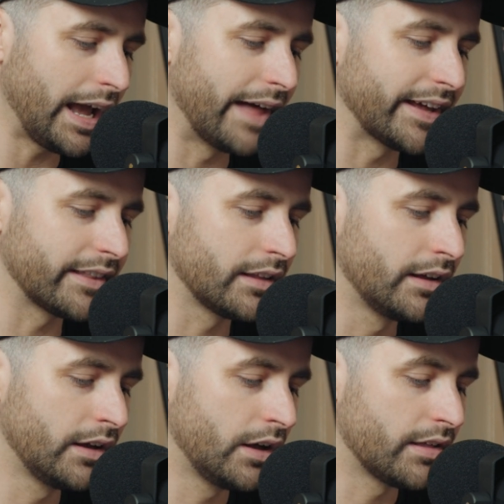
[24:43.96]
And then
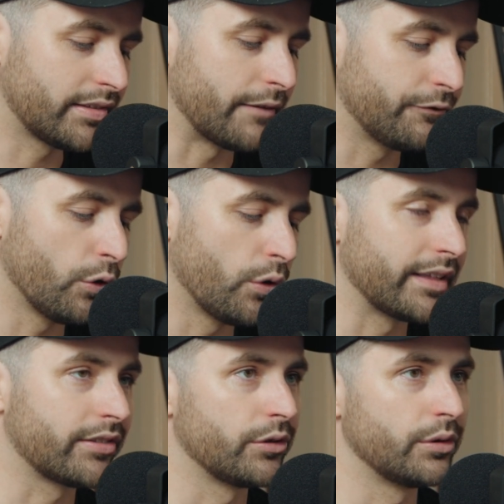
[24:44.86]
step 4
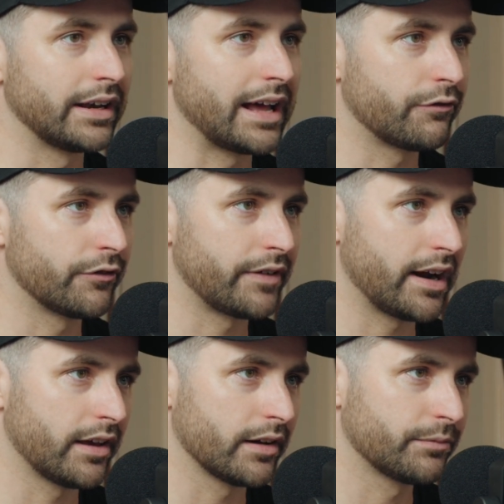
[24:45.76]
is to allow for
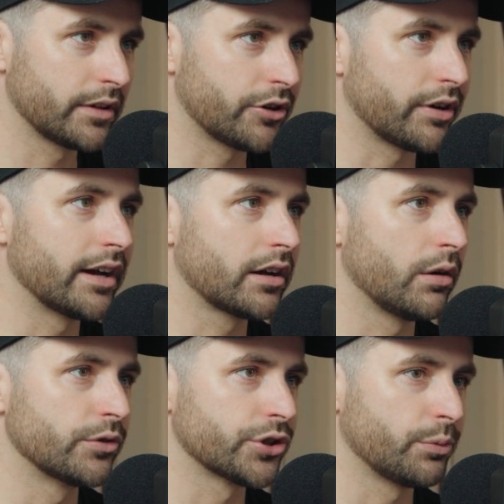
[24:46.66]
failure. Create a
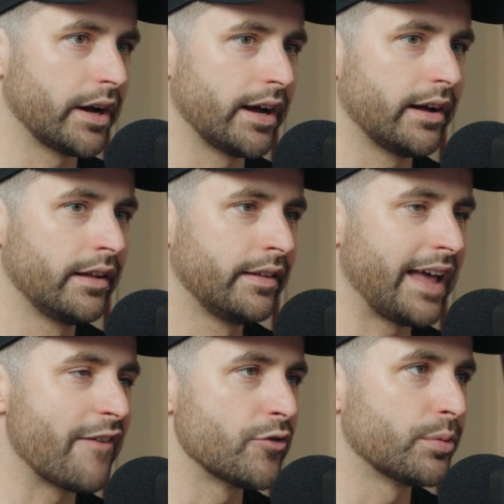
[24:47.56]
culture where
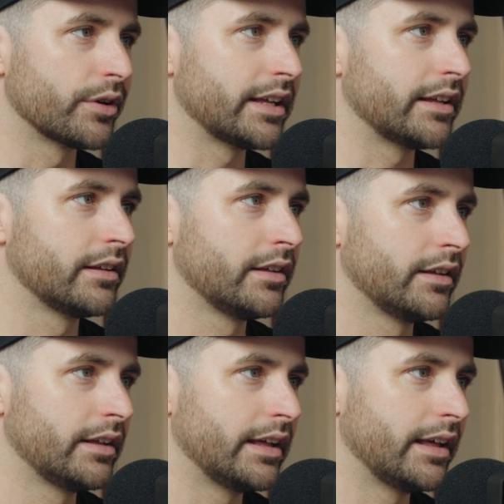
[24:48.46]
everybody
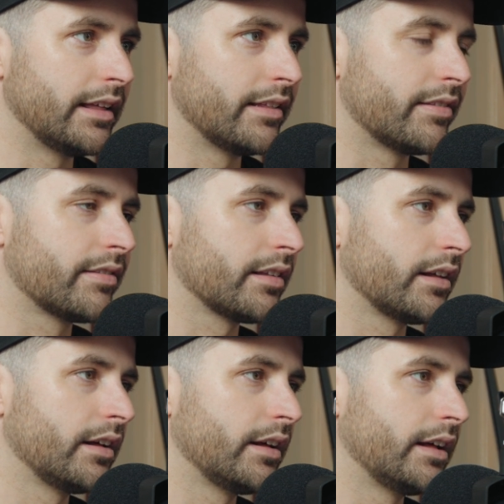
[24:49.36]
is
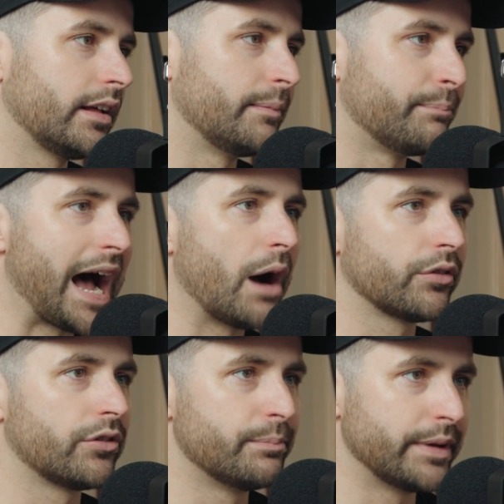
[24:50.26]

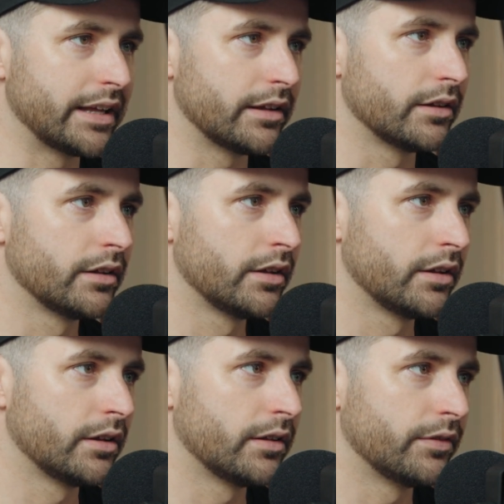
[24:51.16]
empowered to be
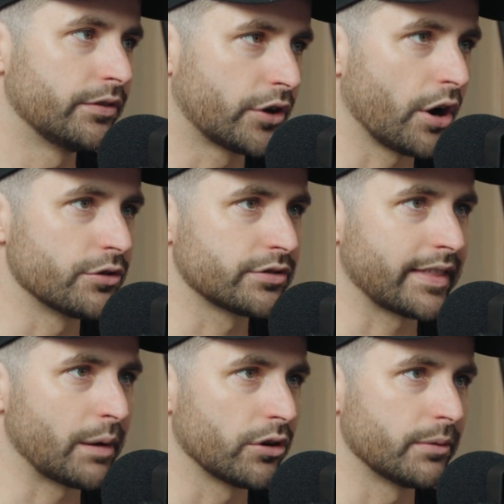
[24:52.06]
the coach that
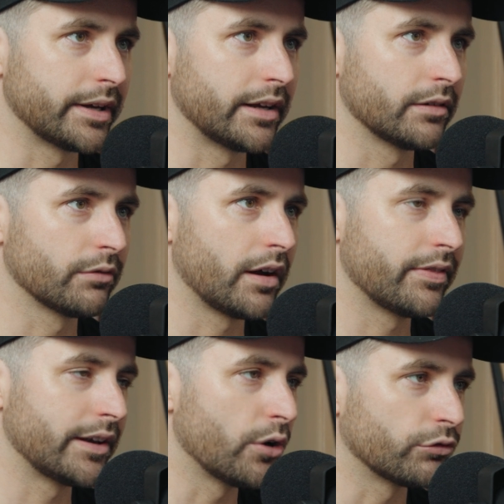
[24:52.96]
they want to be, right?
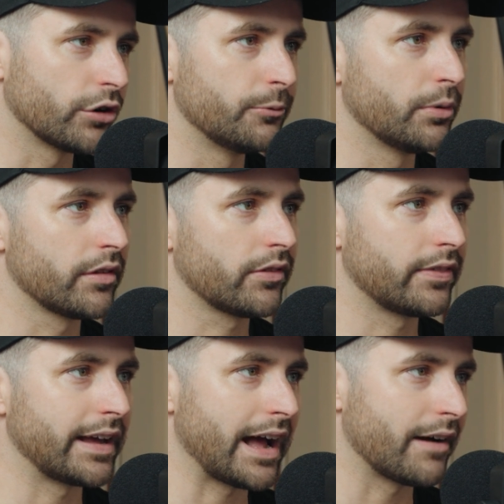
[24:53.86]
They're not robots.
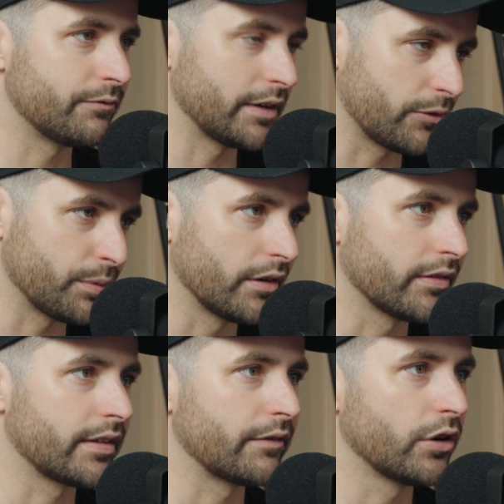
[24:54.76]
They have
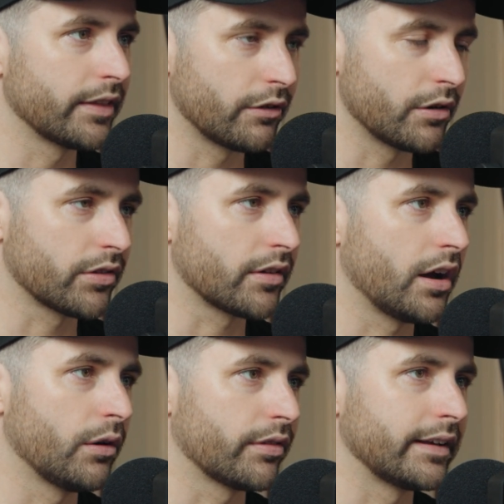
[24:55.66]
experience. They've got their own styles.